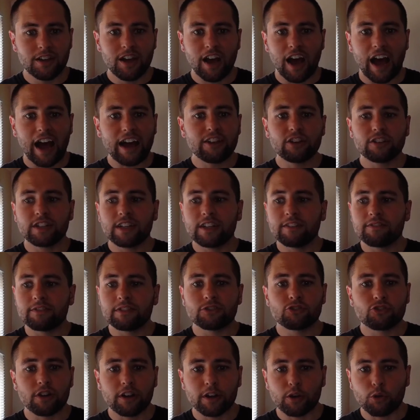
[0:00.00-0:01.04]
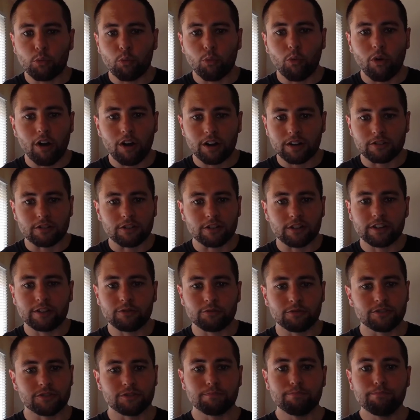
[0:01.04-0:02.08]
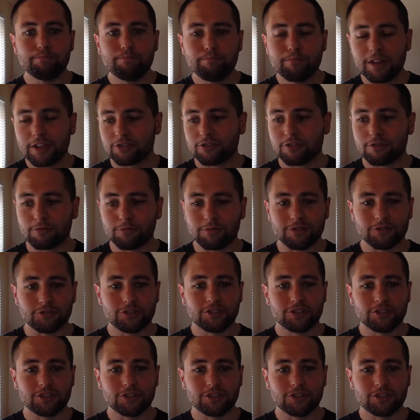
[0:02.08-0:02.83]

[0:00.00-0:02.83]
I couldn't even drink water. It was miserable.